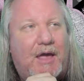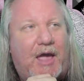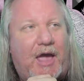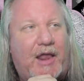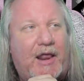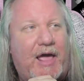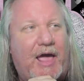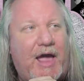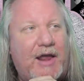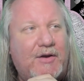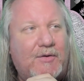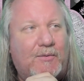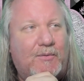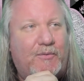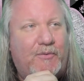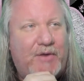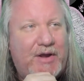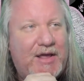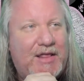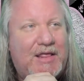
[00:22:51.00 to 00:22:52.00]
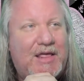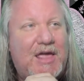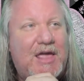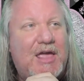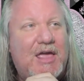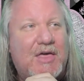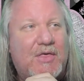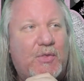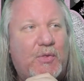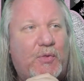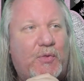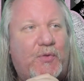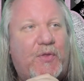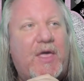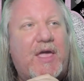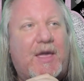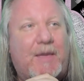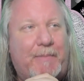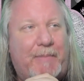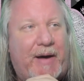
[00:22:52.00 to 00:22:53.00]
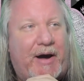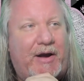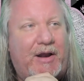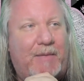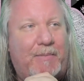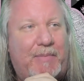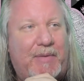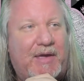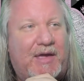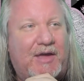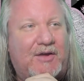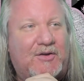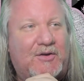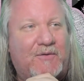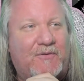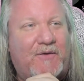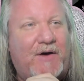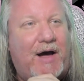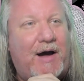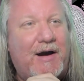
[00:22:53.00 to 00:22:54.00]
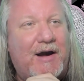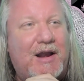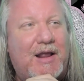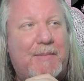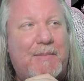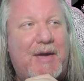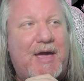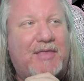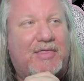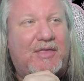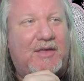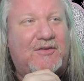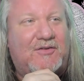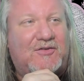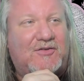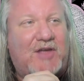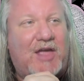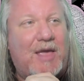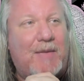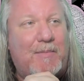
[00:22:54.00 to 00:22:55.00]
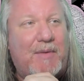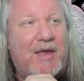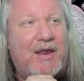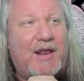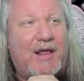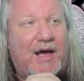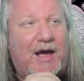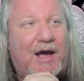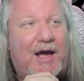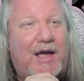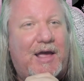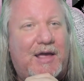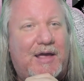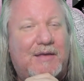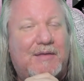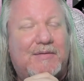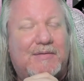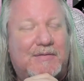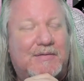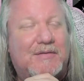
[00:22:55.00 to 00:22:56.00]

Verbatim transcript: And I had to really think about it because if I'm going to make this statement, I,